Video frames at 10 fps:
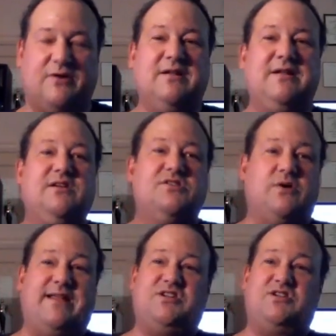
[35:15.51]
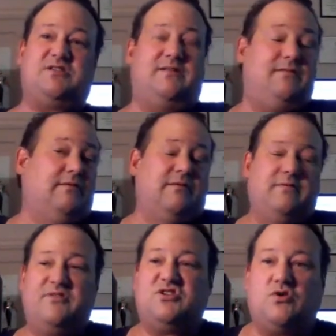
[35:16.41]
So
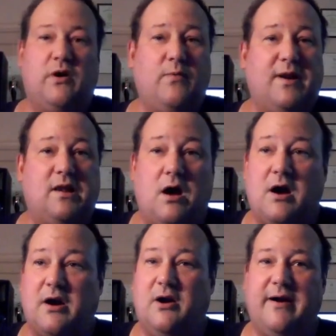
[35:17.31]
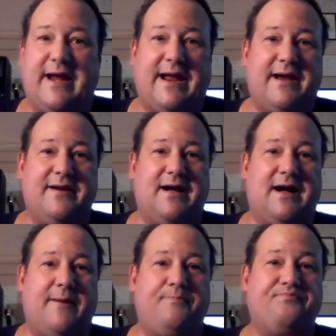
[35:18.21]
the story went longer, and